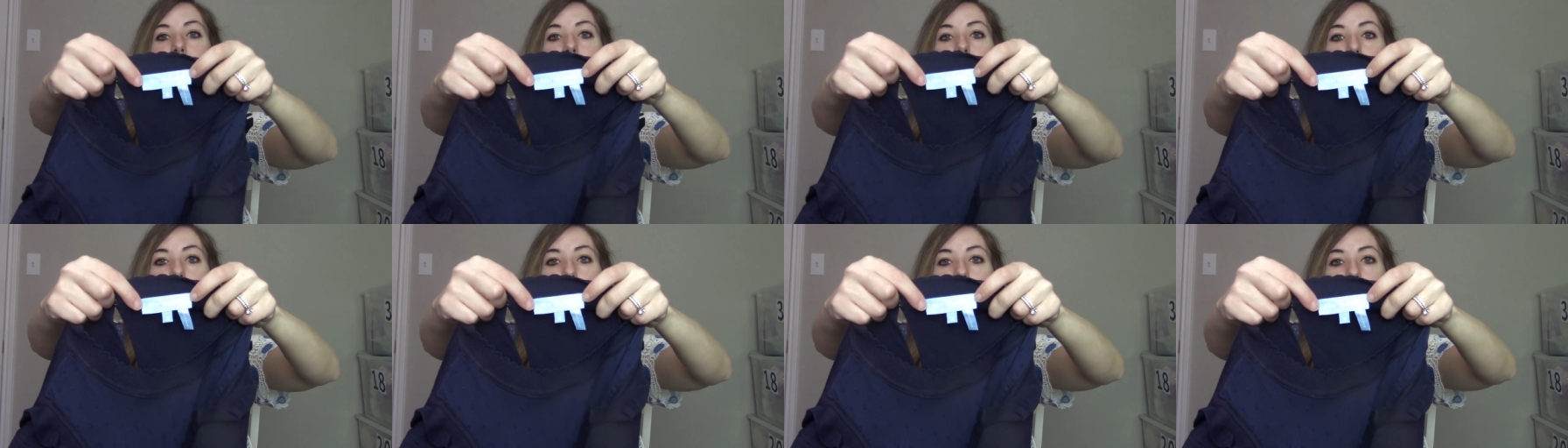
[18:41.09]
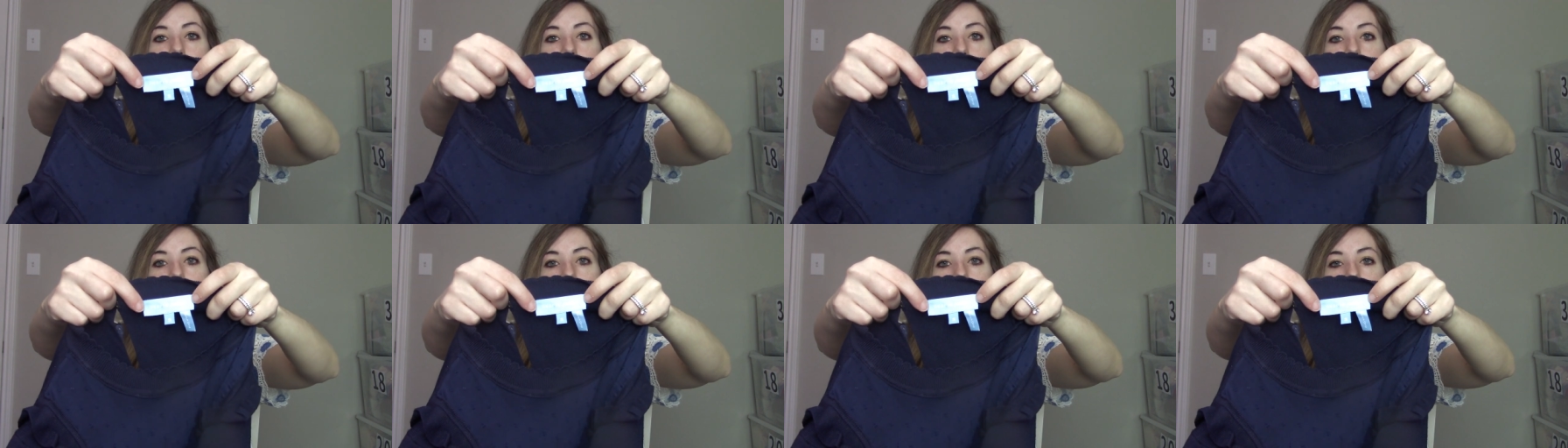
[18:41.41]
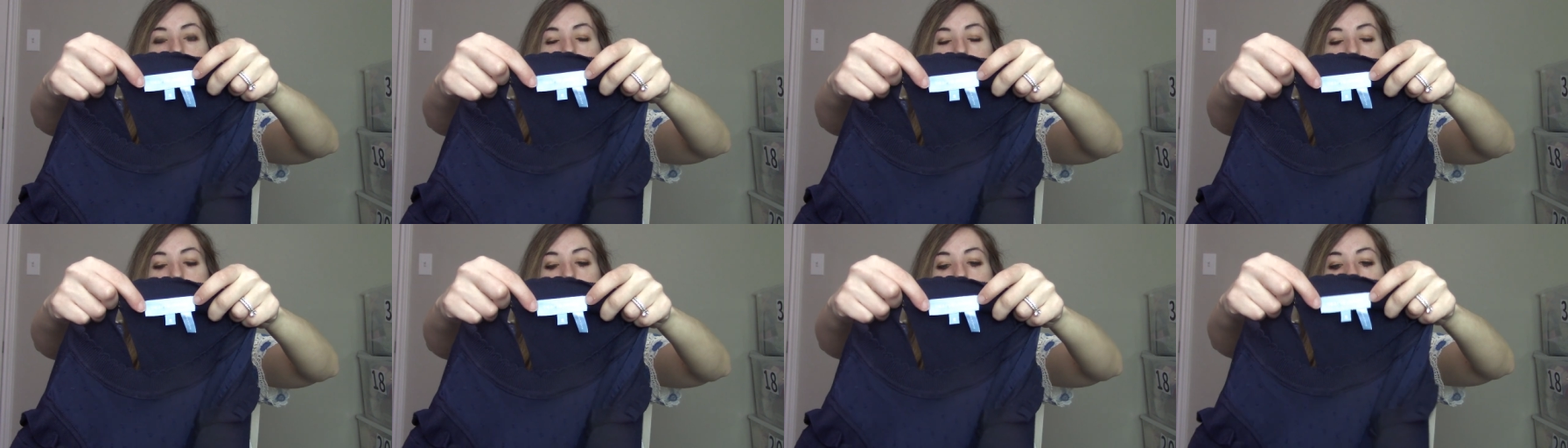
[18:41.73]
Draper
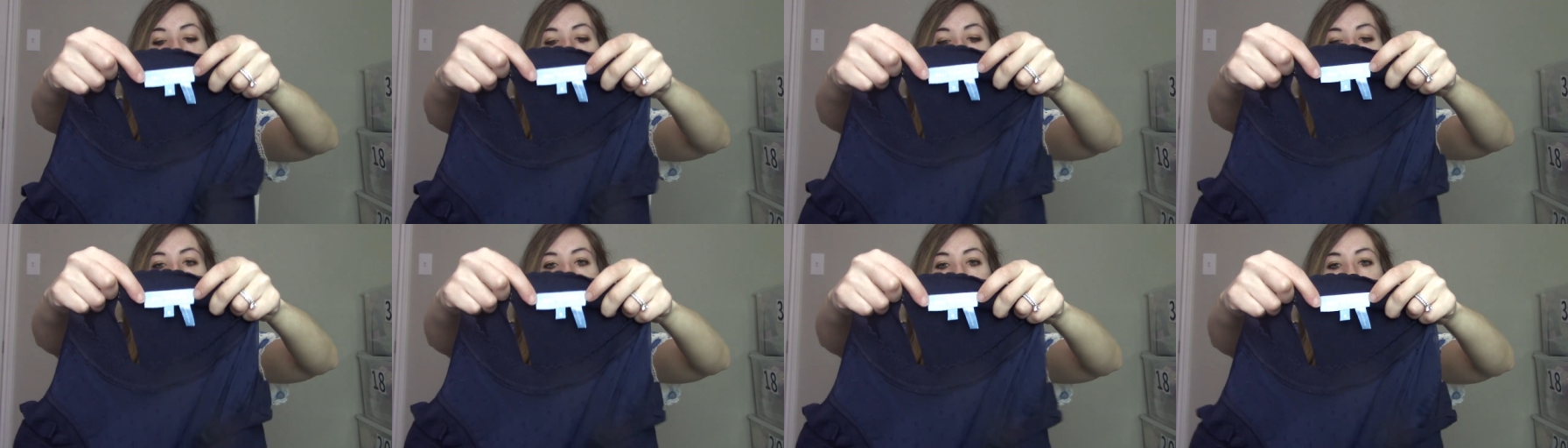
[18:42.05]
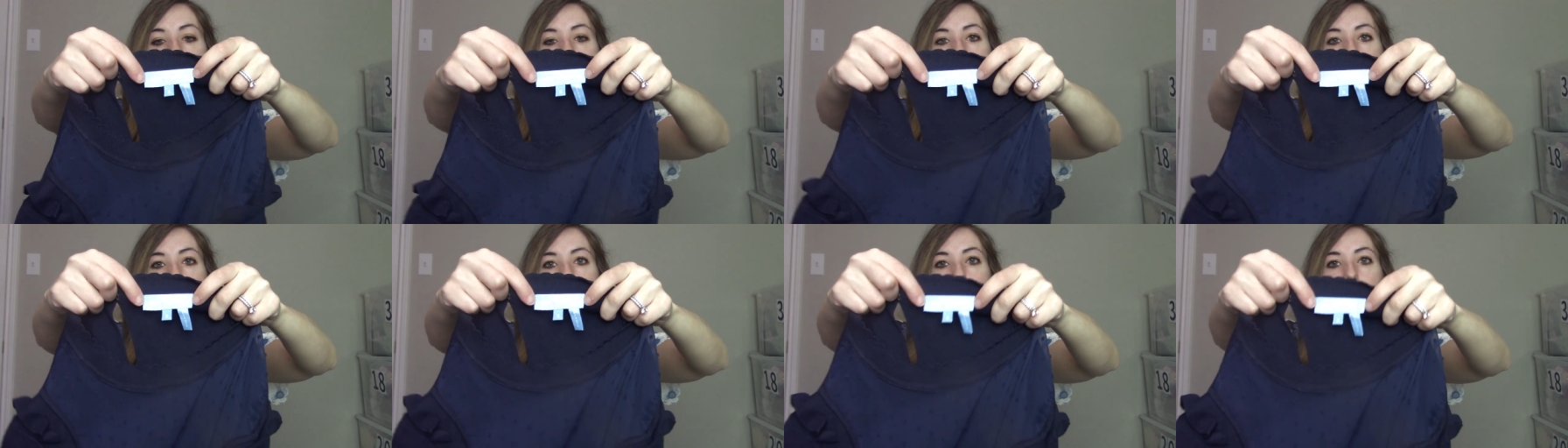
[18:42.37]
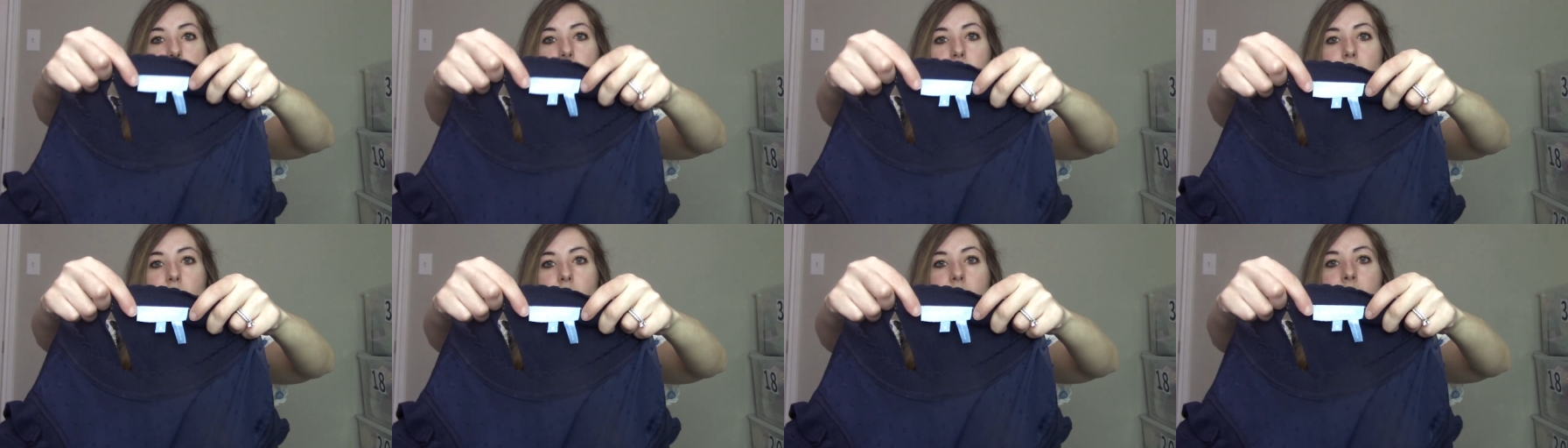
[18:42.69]
James, in a size
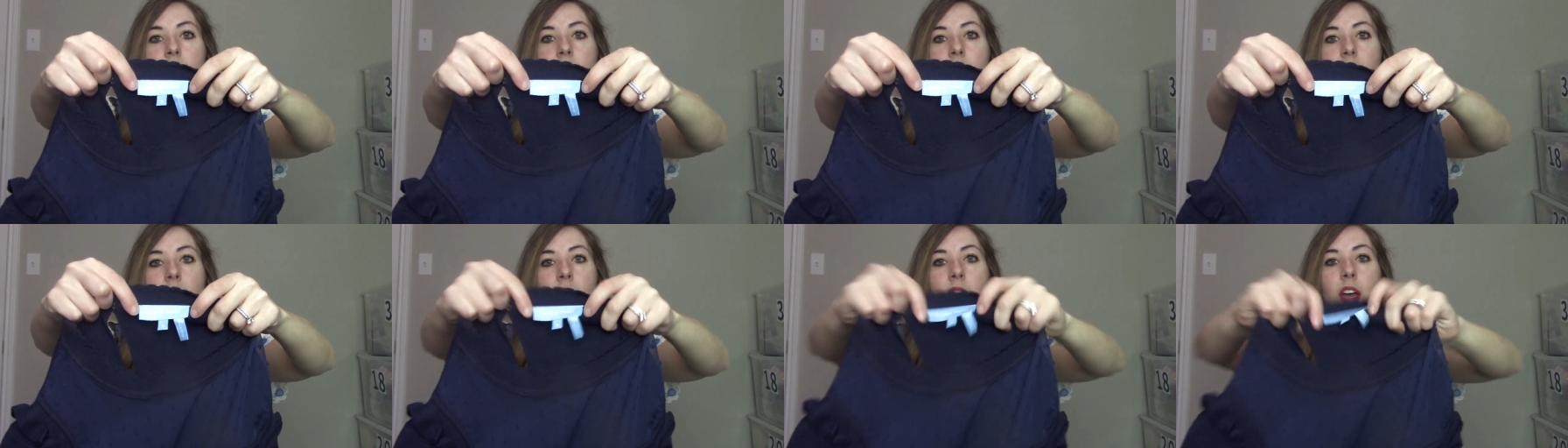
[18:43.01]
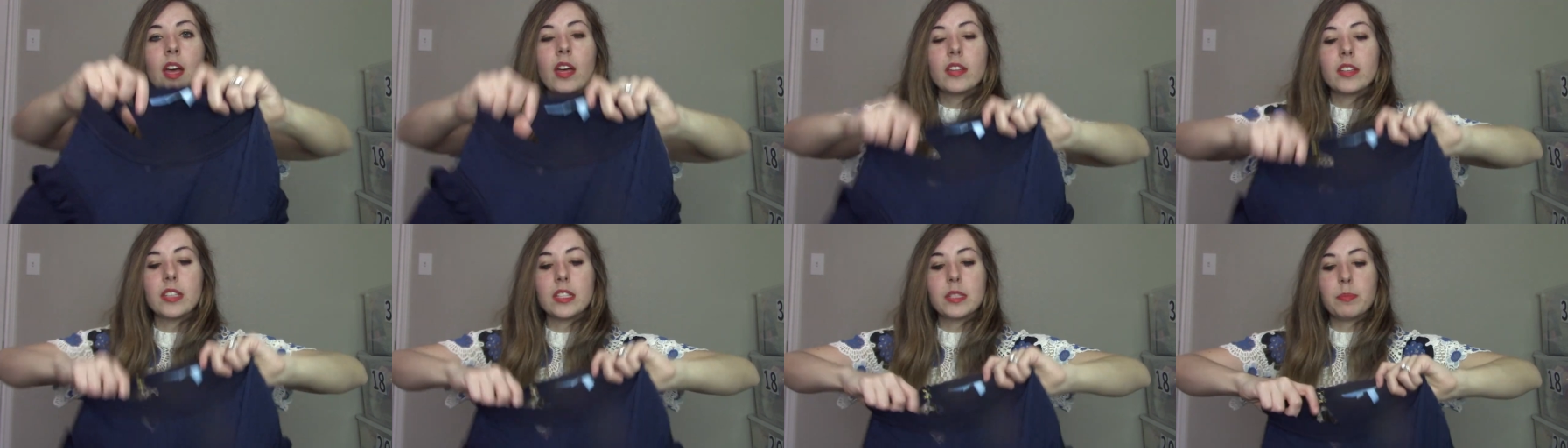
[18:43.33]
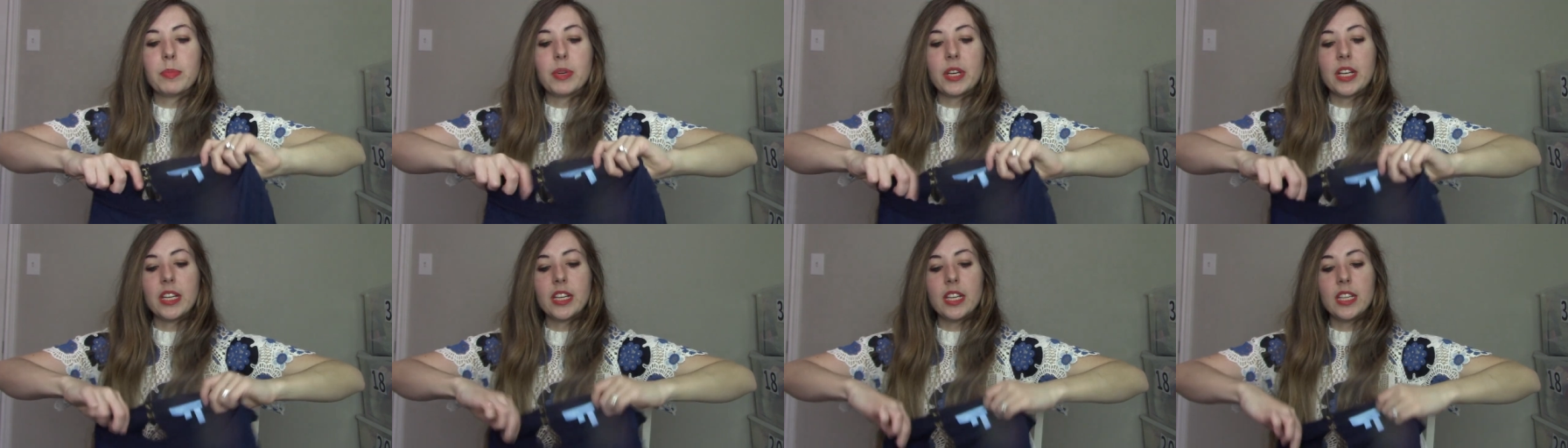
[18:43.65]
small. This
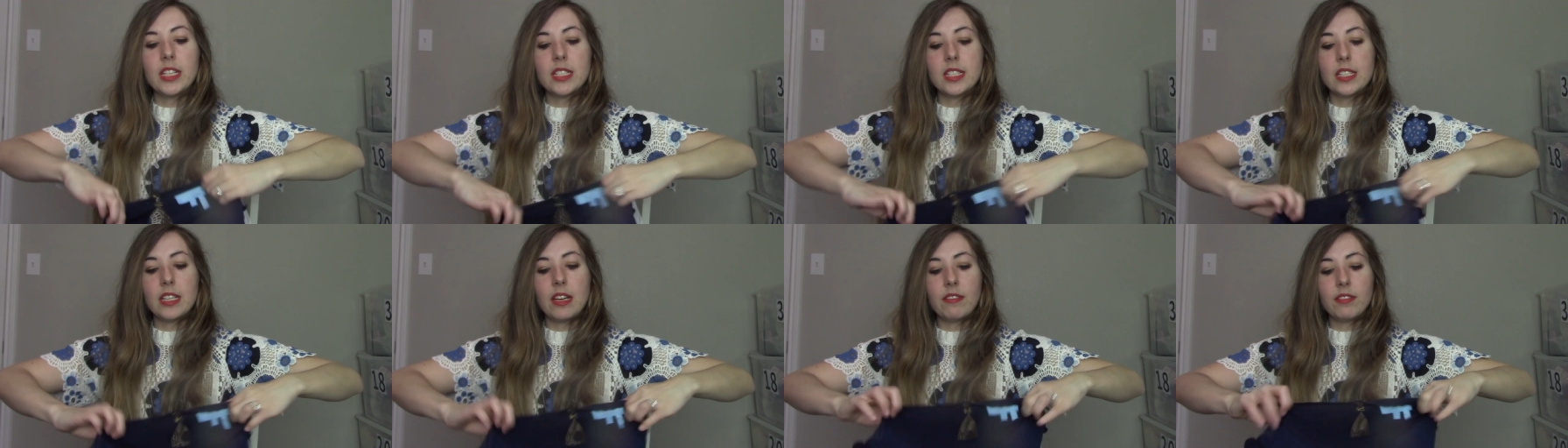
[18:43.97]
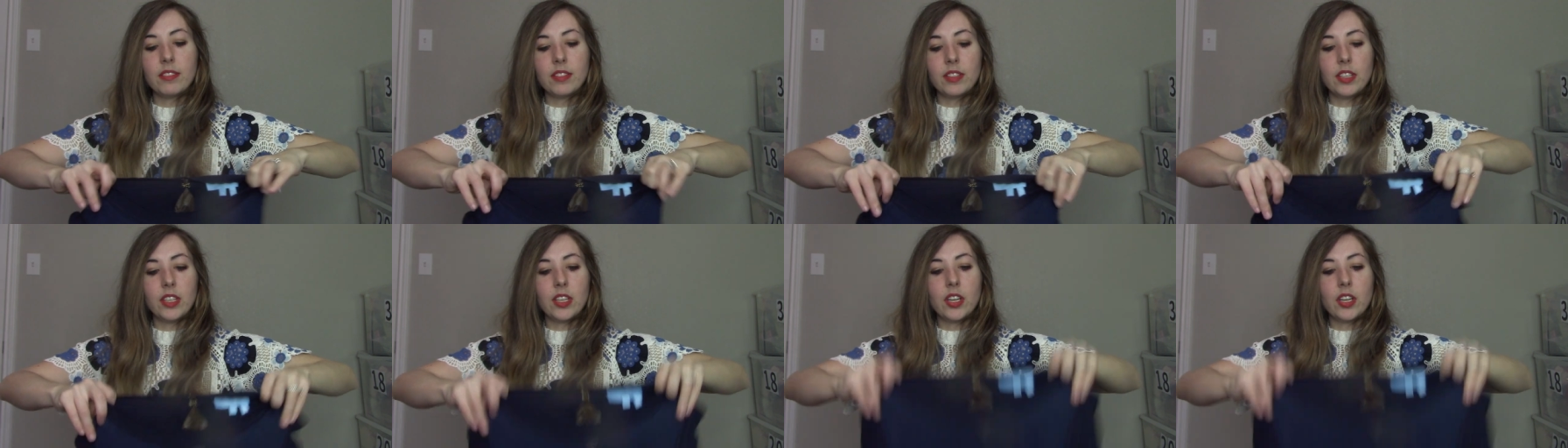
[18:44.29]
brand has definitely